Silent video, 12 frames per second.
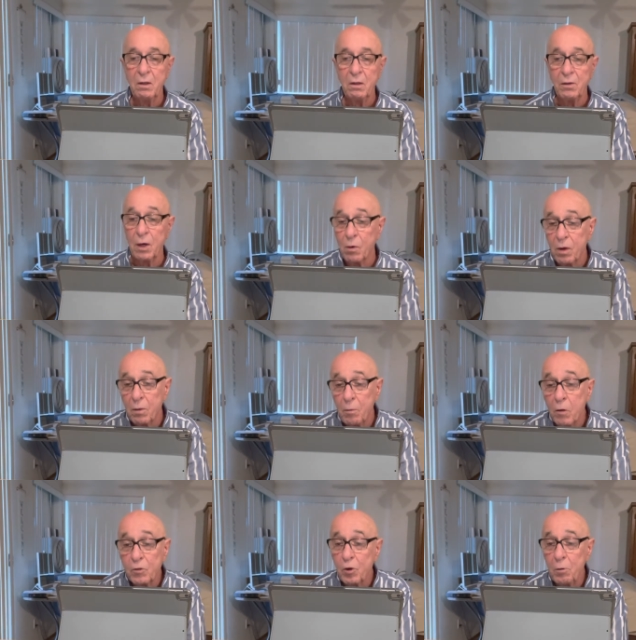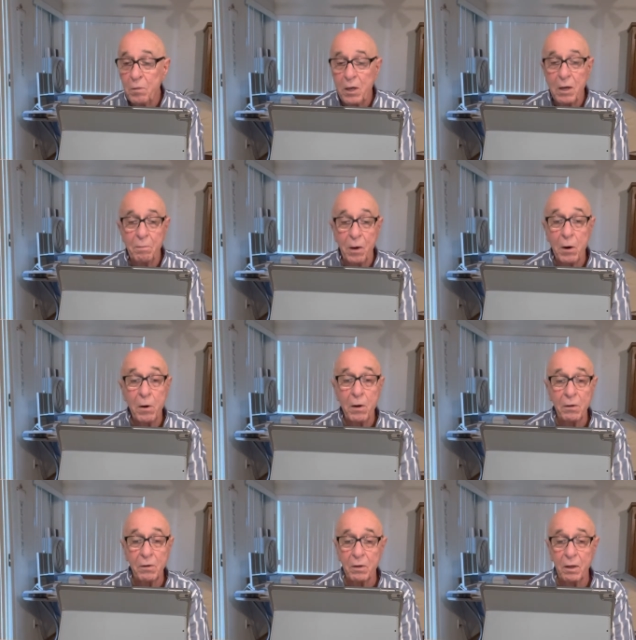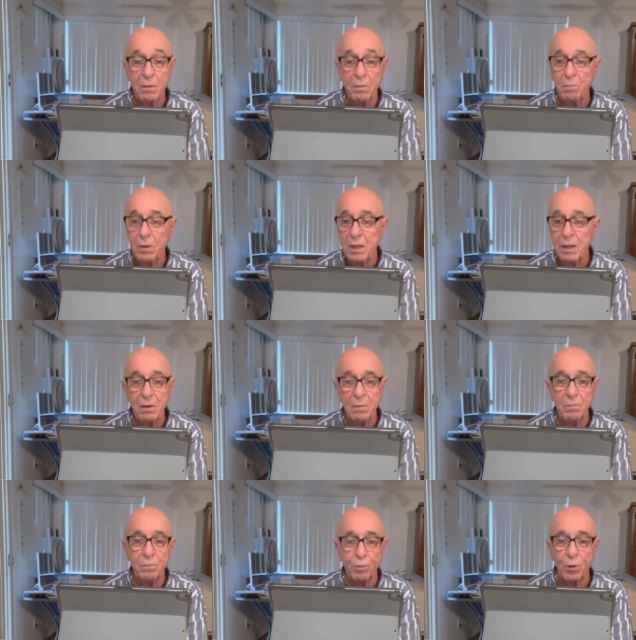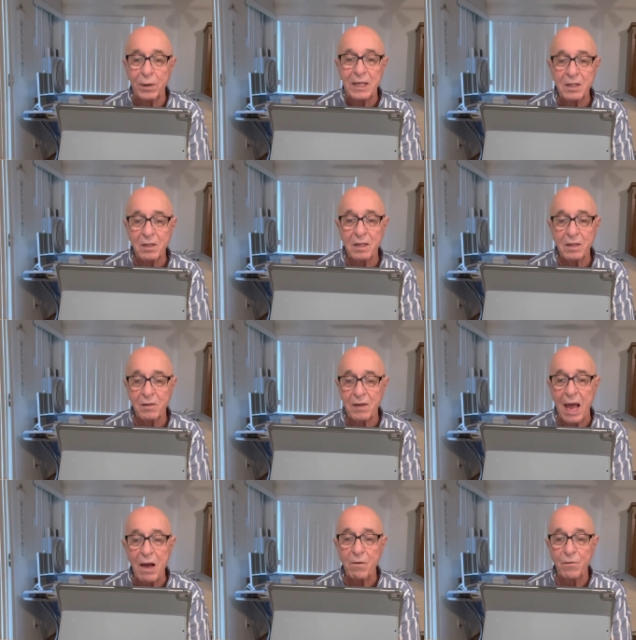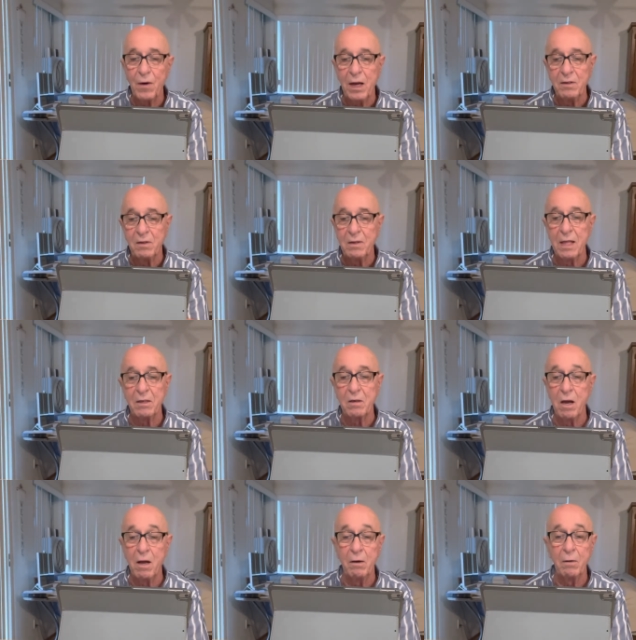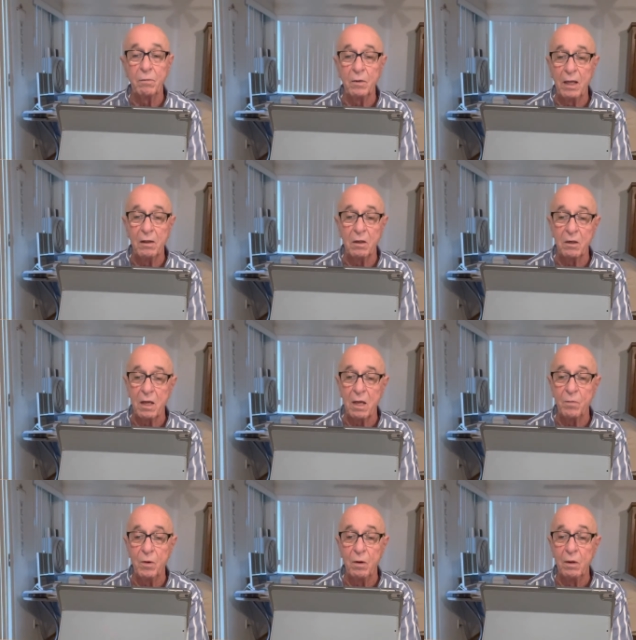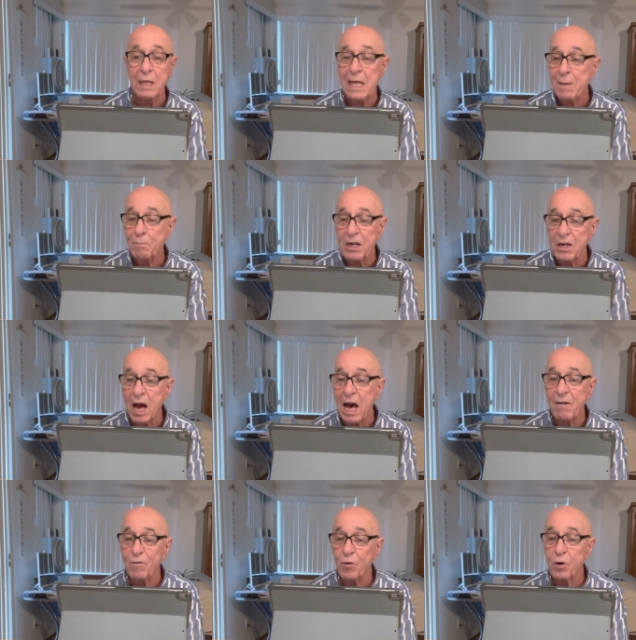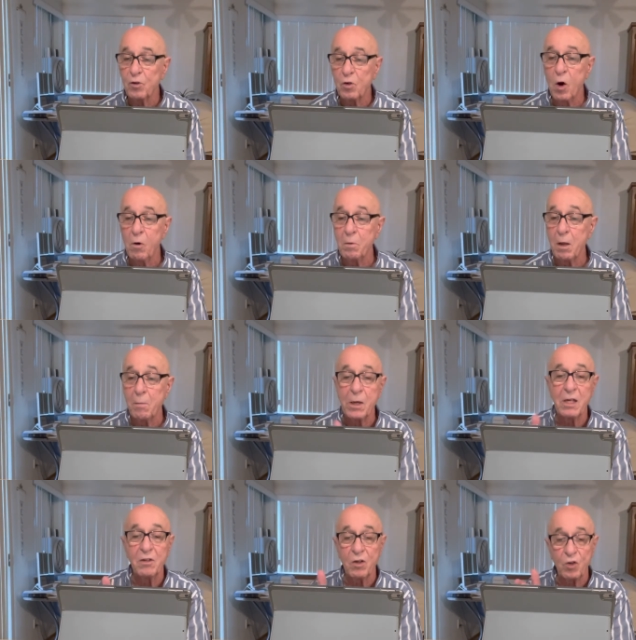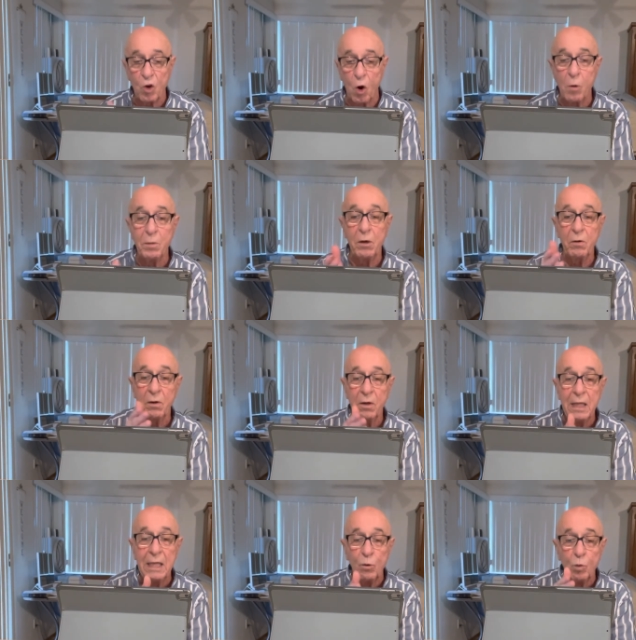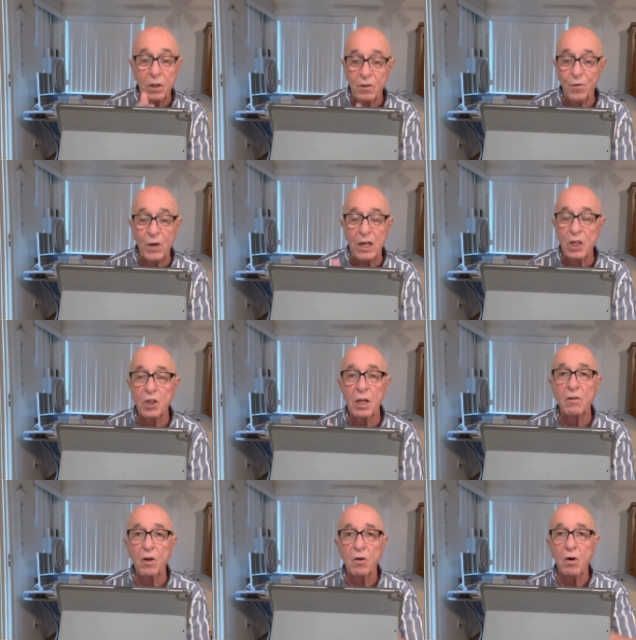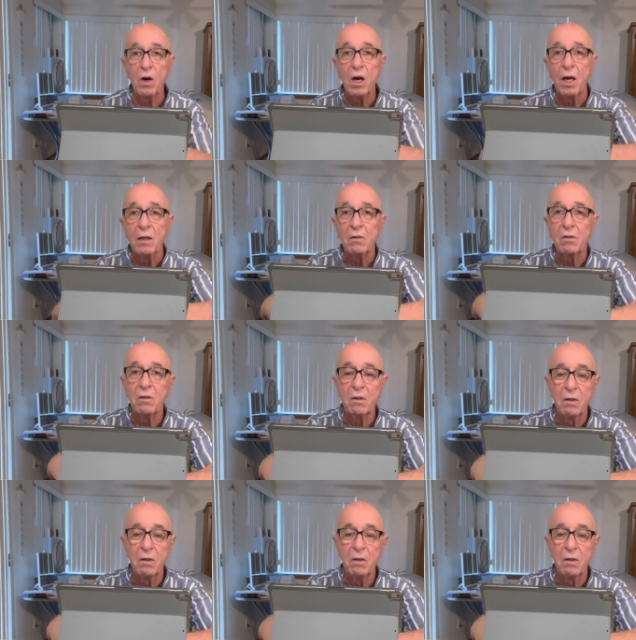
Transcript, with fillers: There will also be a period to be priest and sacrifice at the, top, at the temple, but not for atonement because atonement was finished at the cross.